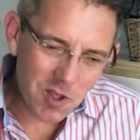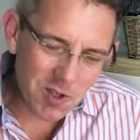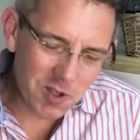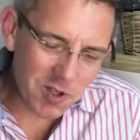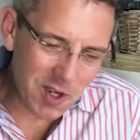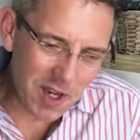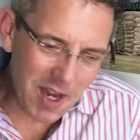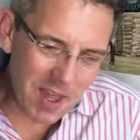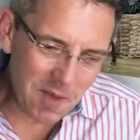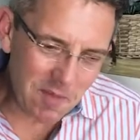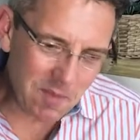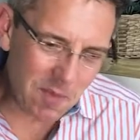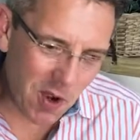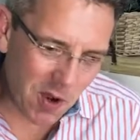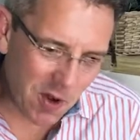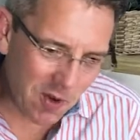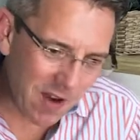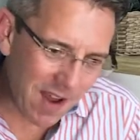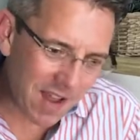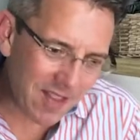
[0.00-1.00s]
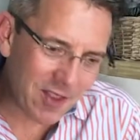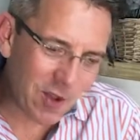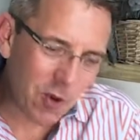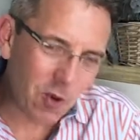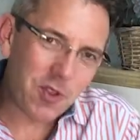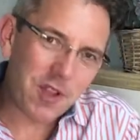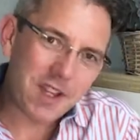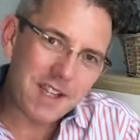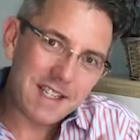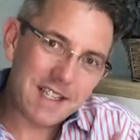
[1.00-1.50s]
So another part around the
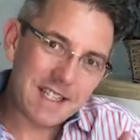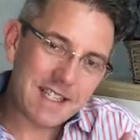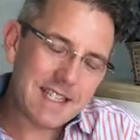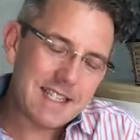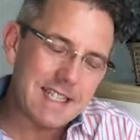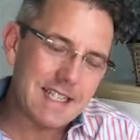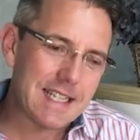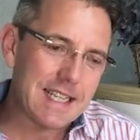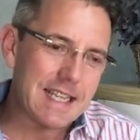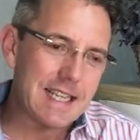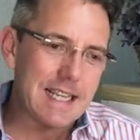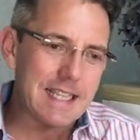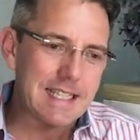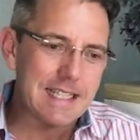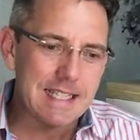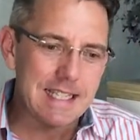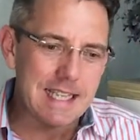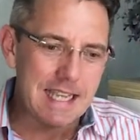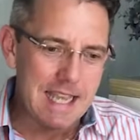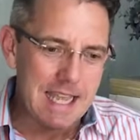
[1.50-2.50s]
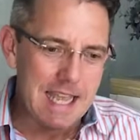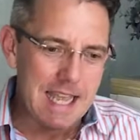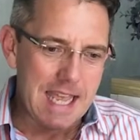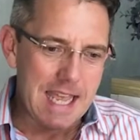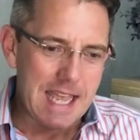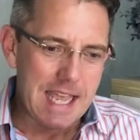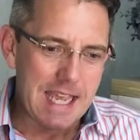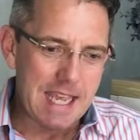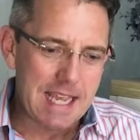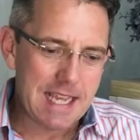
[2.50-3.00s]
authenticity is
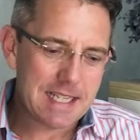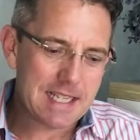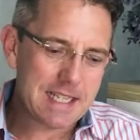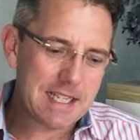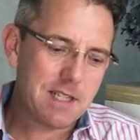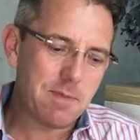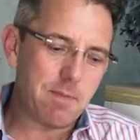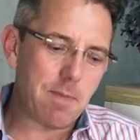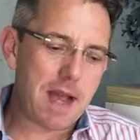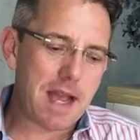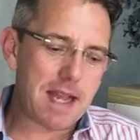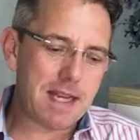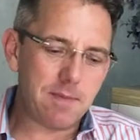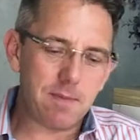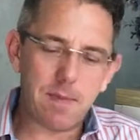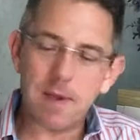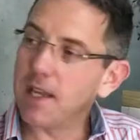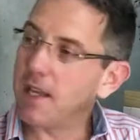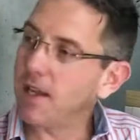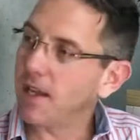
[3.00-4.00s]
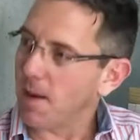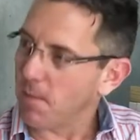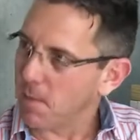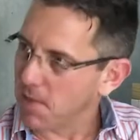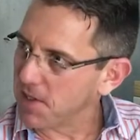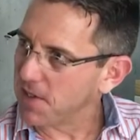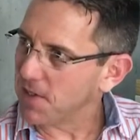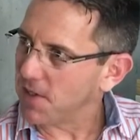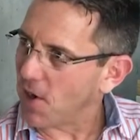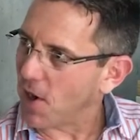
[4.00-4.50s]
despite being a
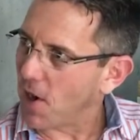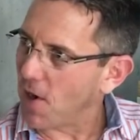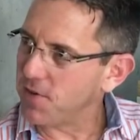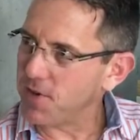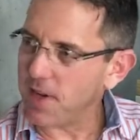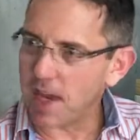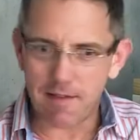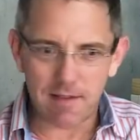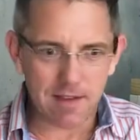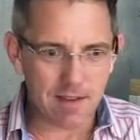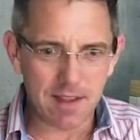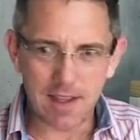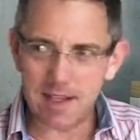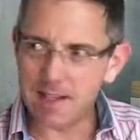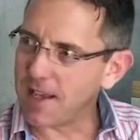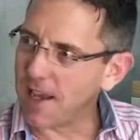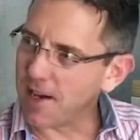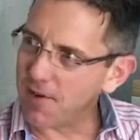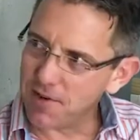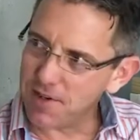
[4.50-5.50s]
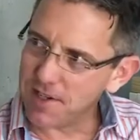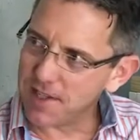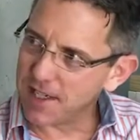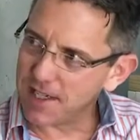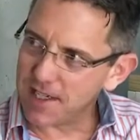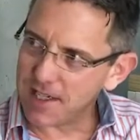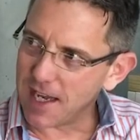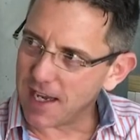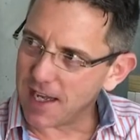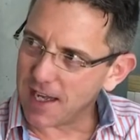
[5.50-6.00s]
business coach, having these
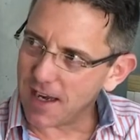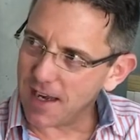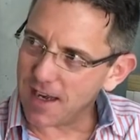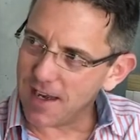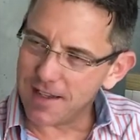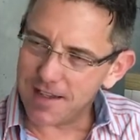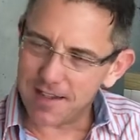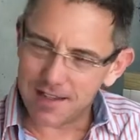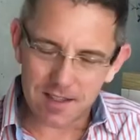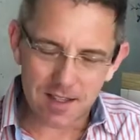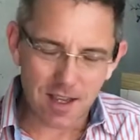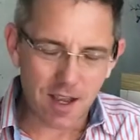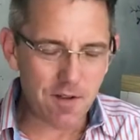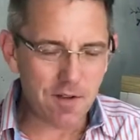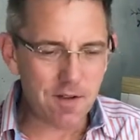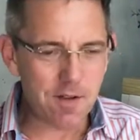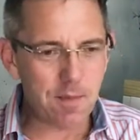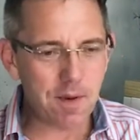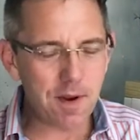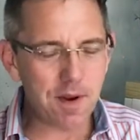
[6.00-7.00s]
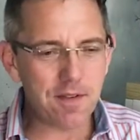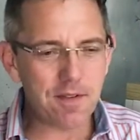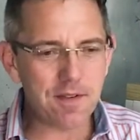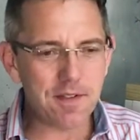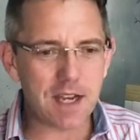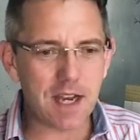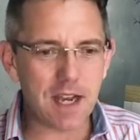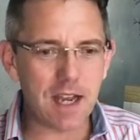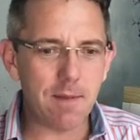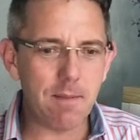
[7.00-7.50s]
168 clients over a period
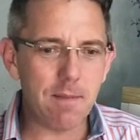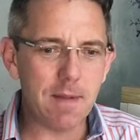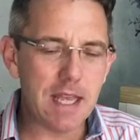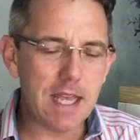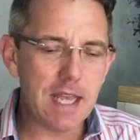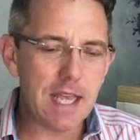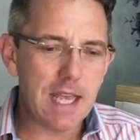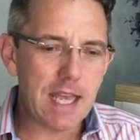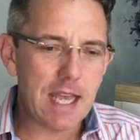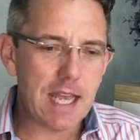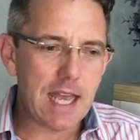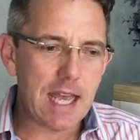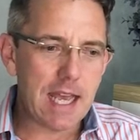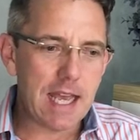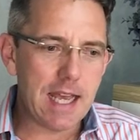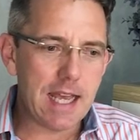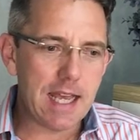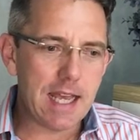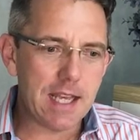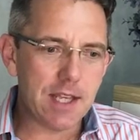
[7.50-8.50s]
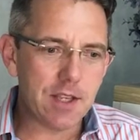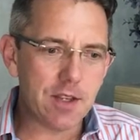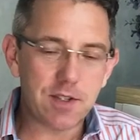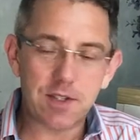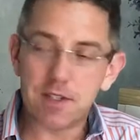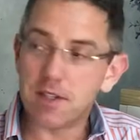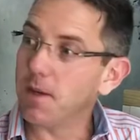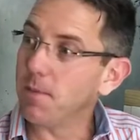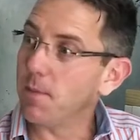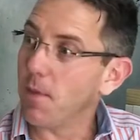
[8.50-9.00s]
of time, you're
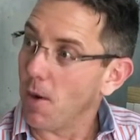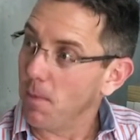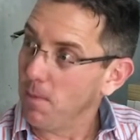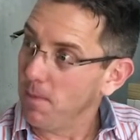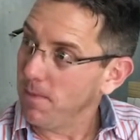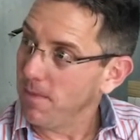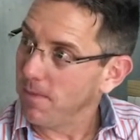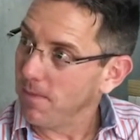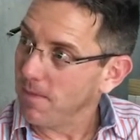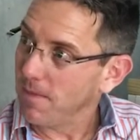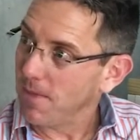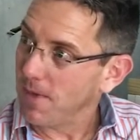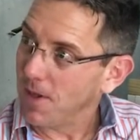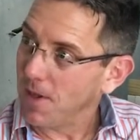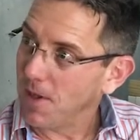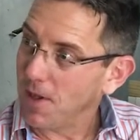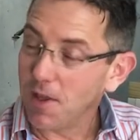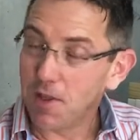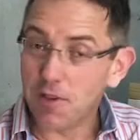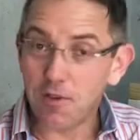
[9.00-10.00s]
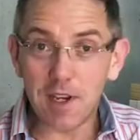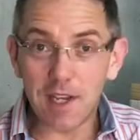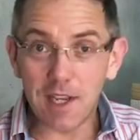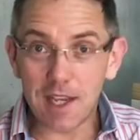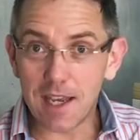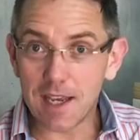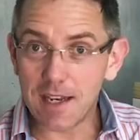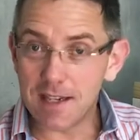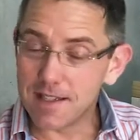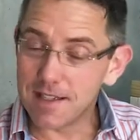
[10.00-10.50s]
still a mom, 3
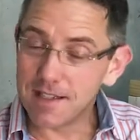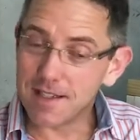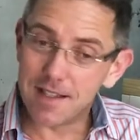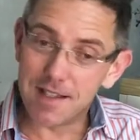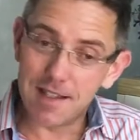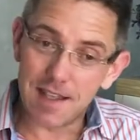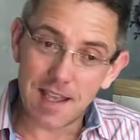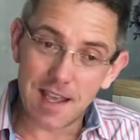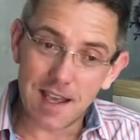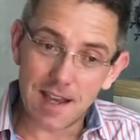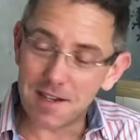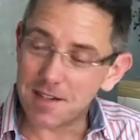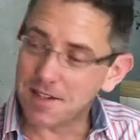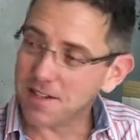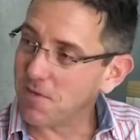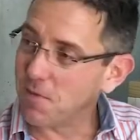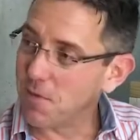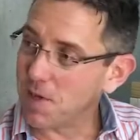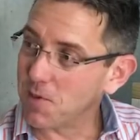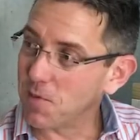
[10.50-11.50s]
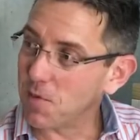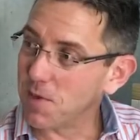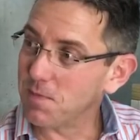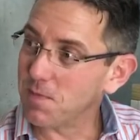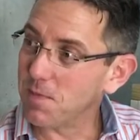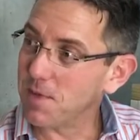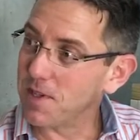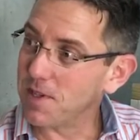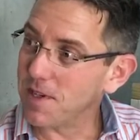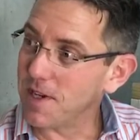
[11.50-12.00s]
kids, the youngest of which was
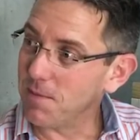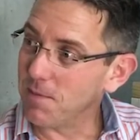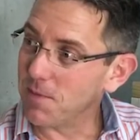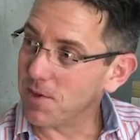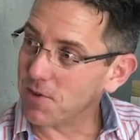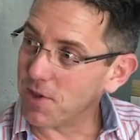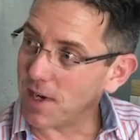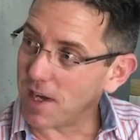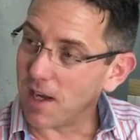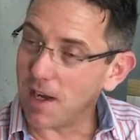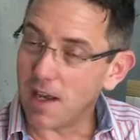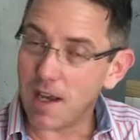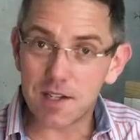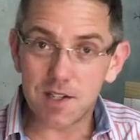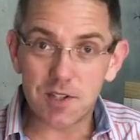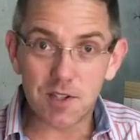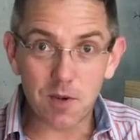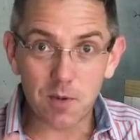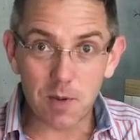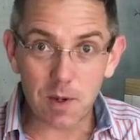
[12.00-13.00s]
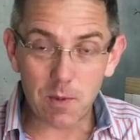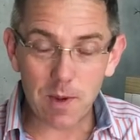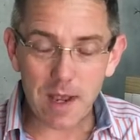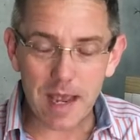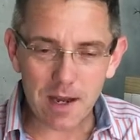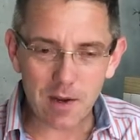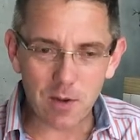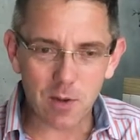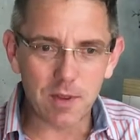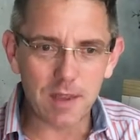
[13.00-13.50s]
in matric last year when we
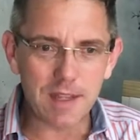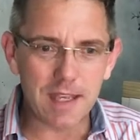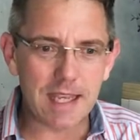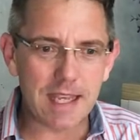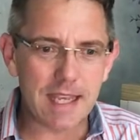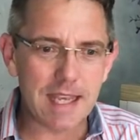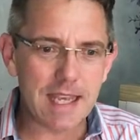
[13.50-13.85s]
had all